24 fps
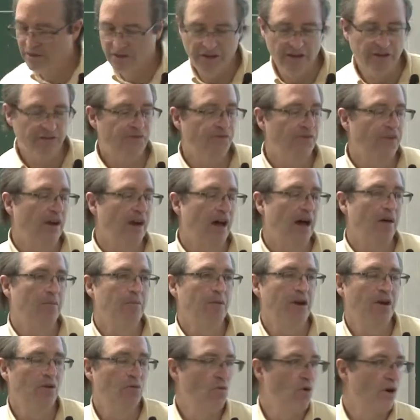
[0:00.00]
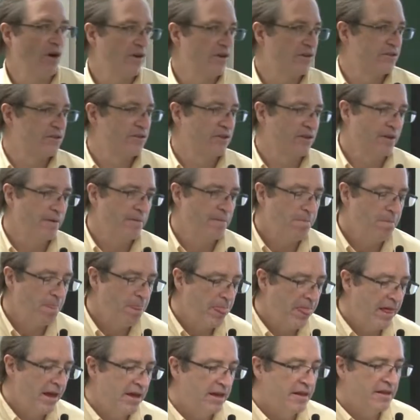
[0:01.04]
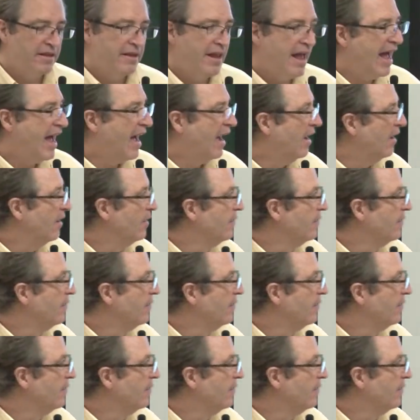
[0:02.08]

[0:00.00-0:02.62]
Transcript: this phenomena works. Now,